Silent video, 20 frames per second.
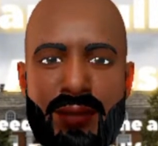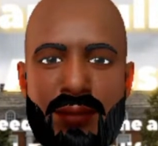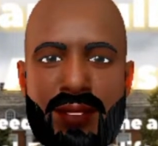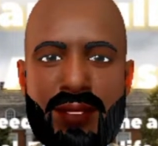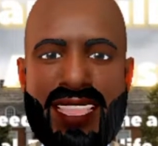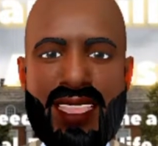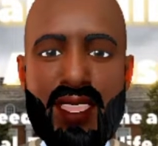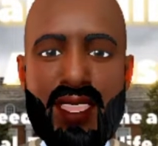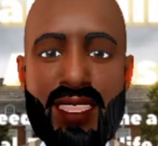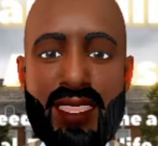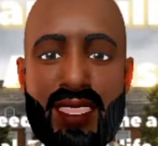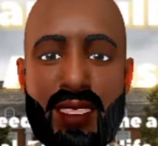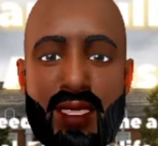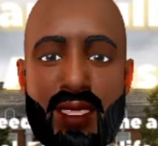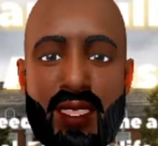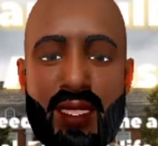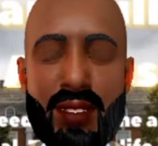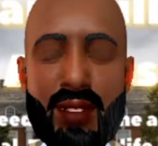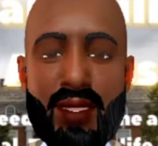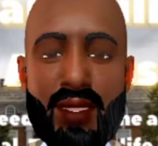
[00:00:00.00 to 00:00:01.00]
Parent
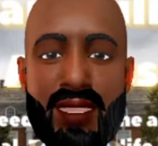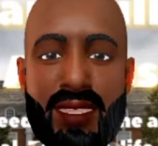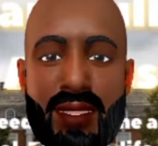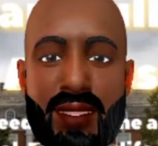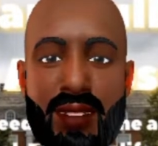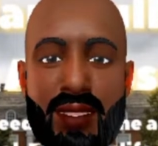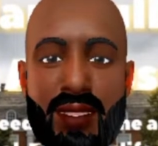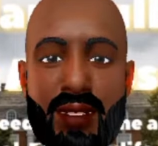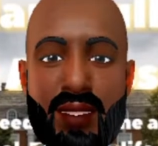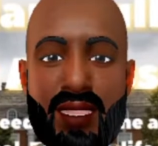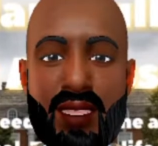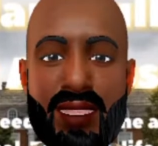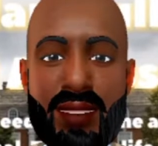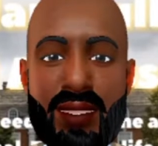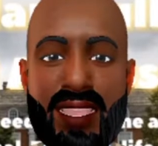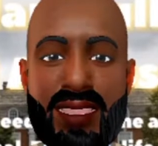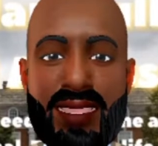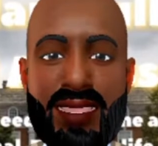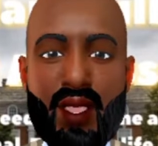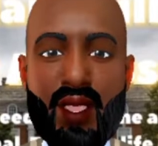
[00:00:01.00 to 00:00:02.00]
LLC could achieve
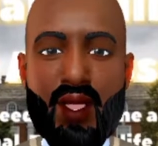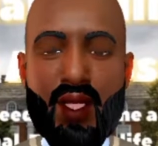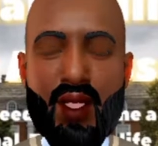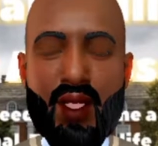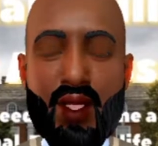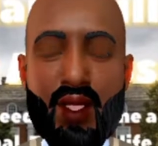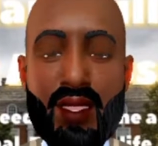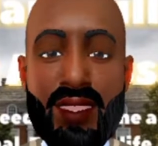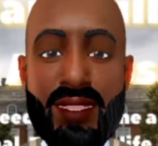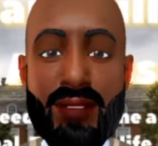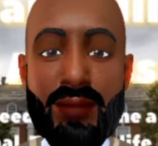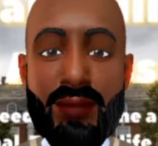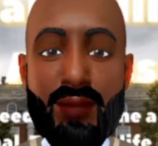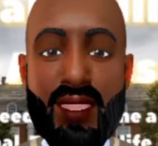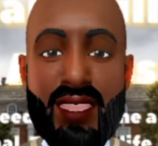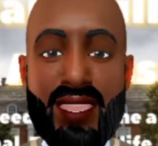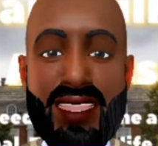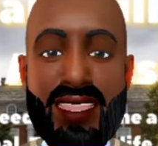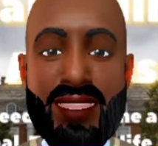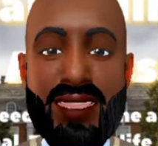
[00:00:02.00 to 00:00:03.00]
that goal
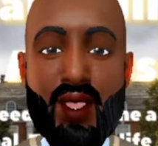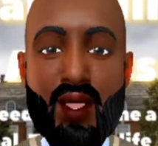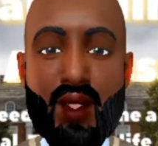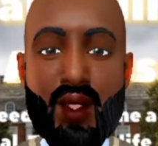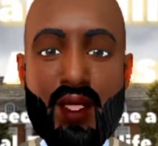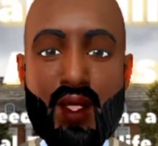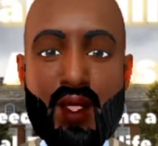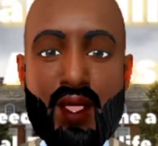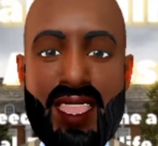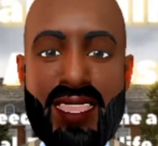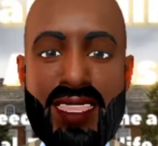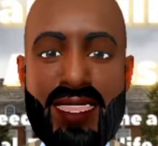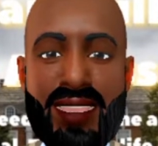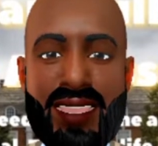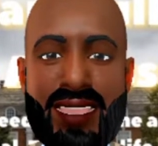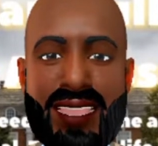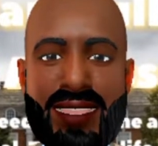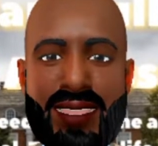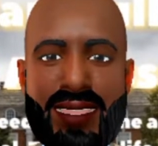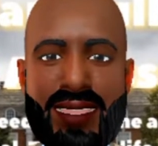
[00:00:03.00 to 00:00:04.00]
by incorporating
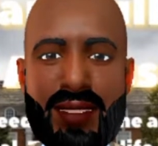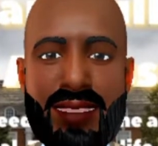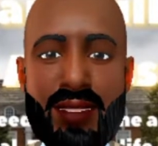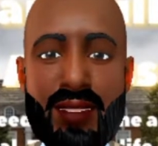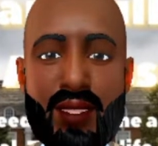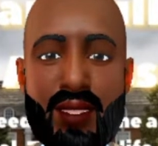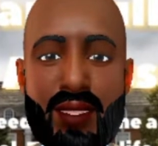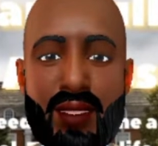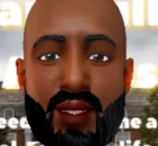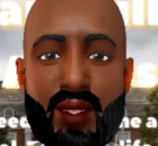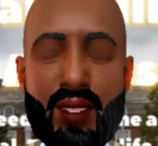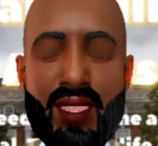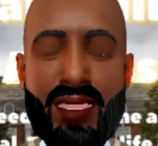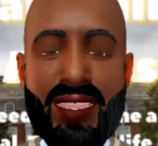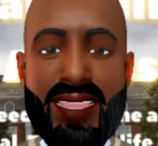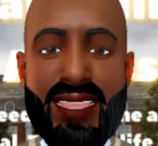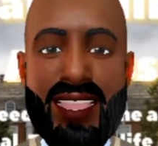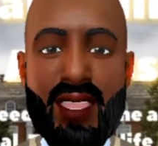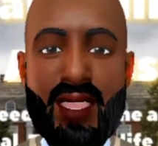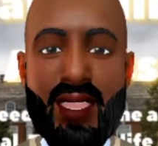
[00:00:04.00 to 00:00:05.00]
a new
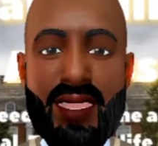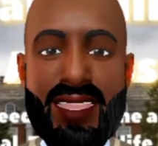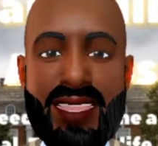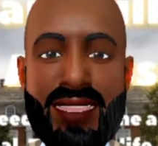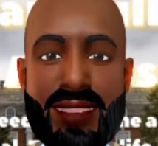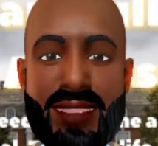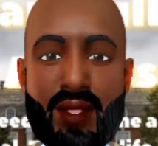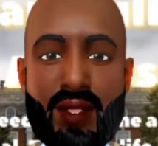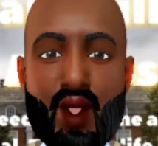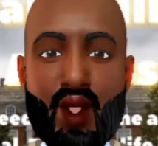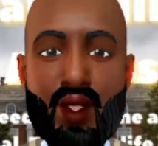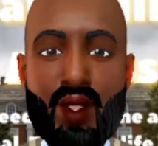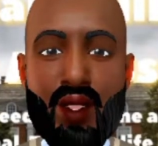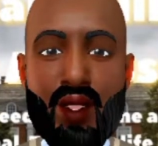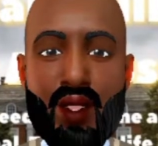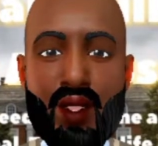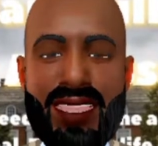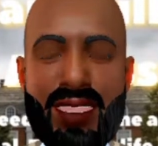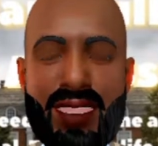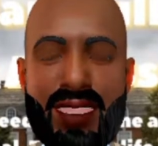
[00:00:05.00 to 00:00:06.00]
subsidiary
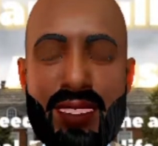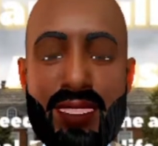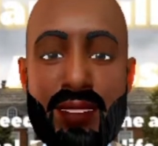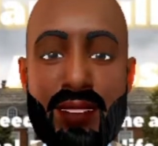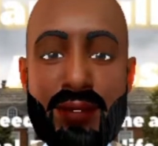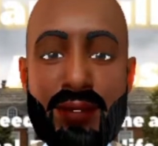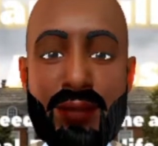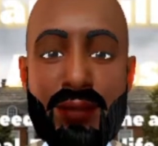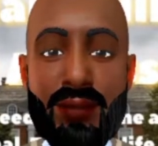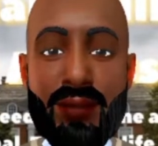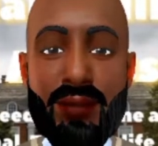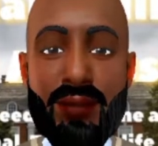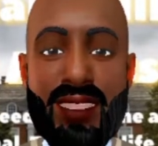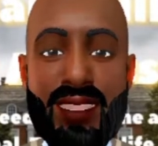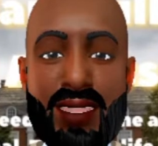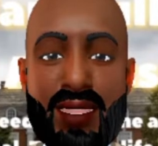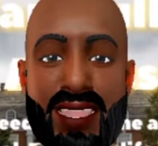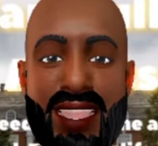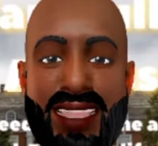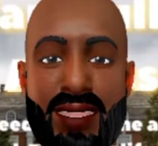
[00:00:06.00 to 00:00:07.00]
corporation
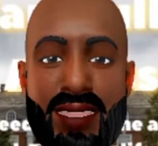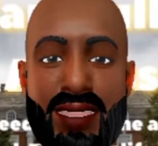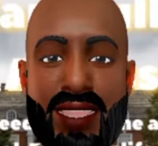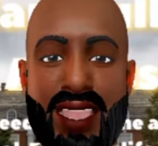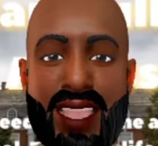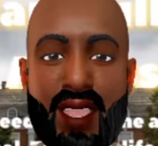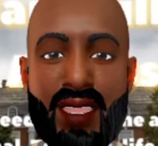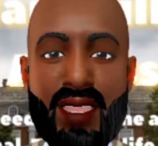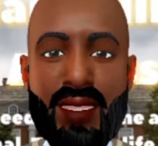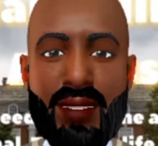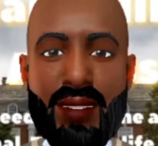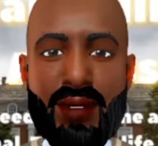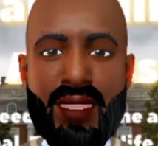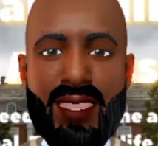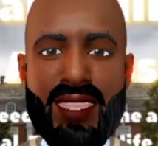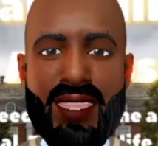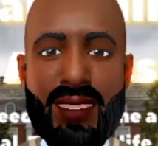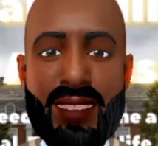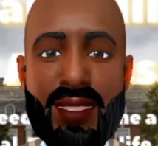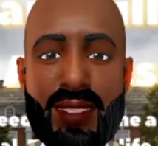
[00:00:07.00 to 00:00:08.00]
and then
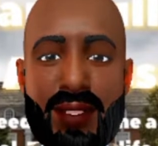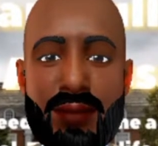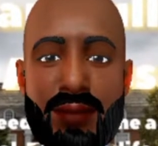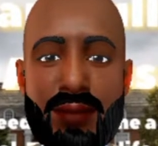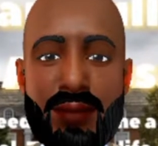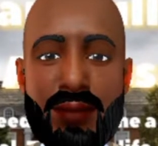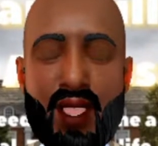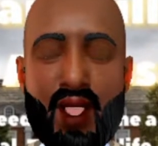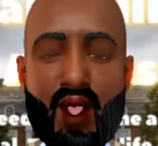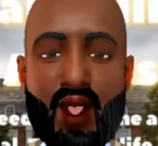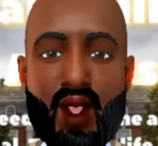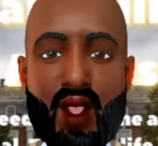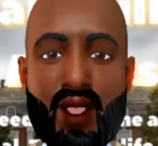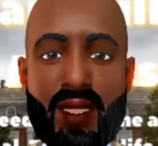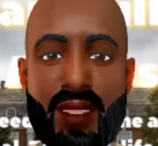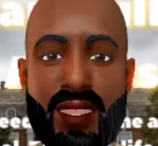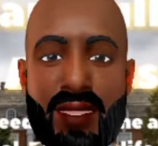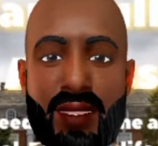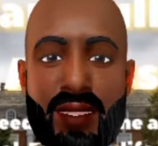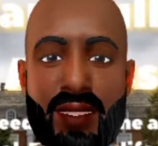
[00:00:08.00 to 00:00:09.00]
purchasing all
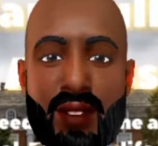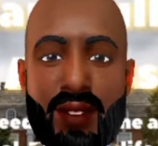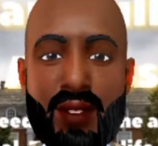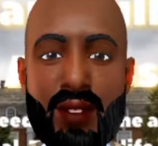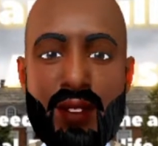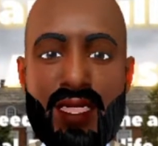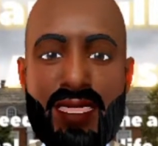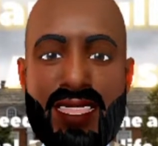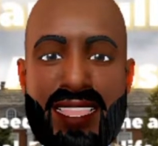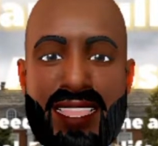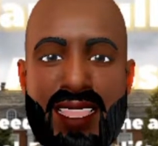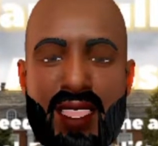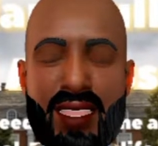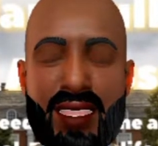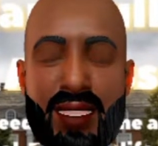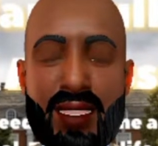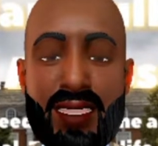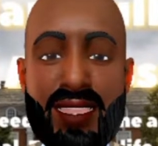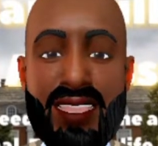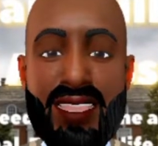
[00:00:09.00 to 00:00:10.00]
of the subsidiary
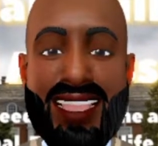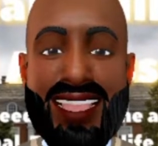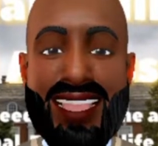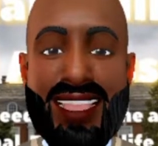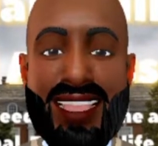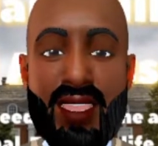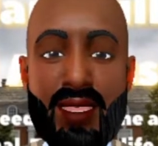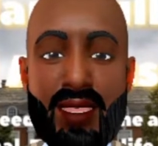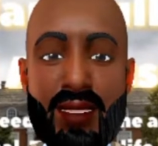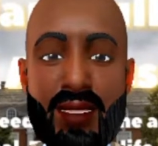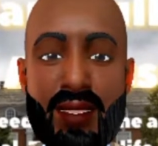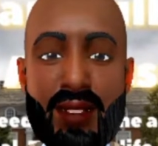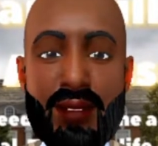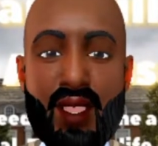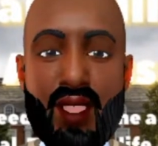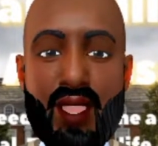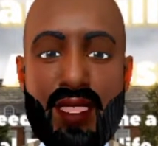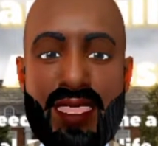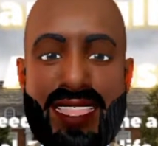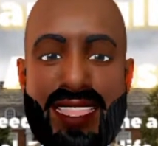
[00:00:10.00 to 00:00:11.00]
shares
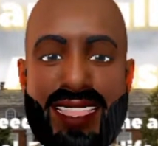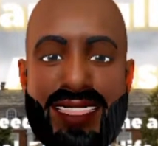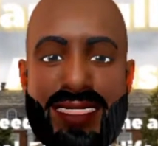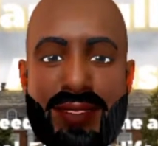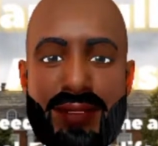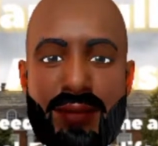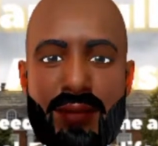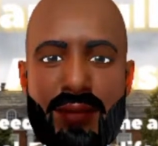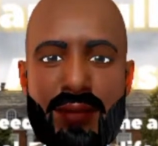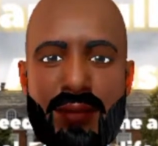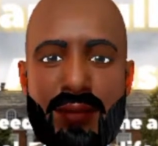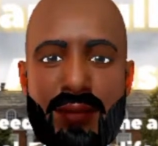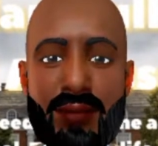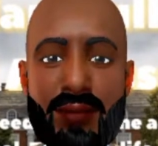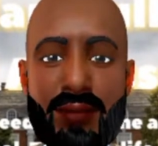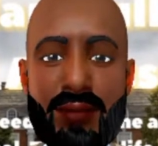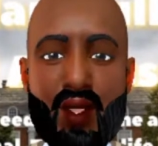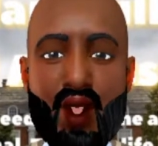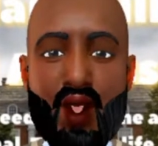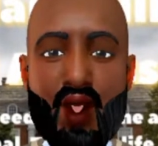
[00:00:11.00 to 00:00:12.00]
from it
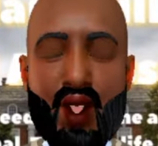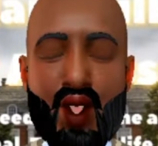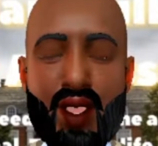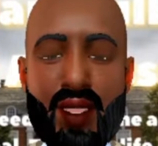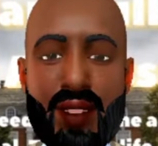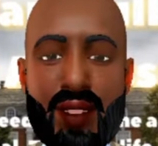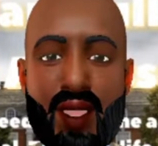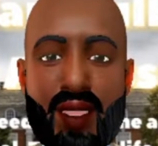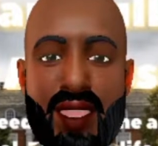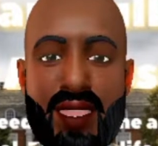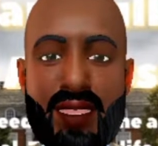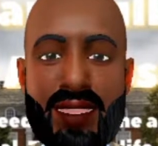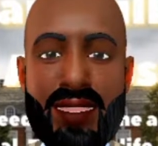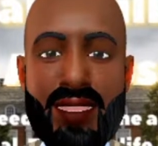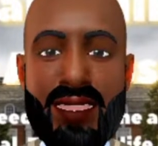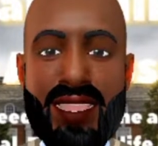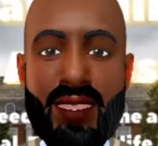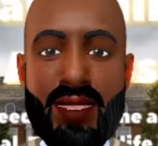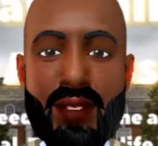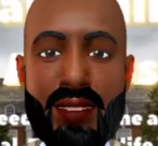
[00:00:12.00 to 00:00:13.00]
for
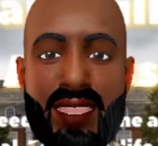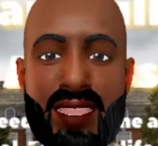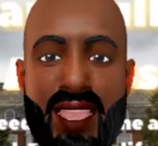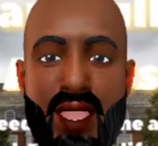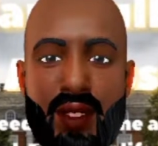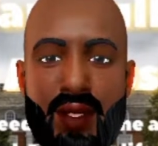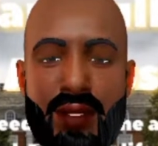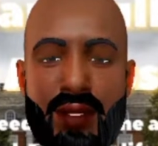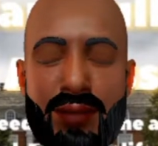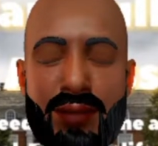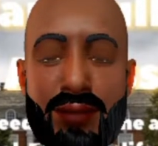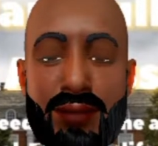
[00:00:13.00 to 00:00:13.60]
$100,000.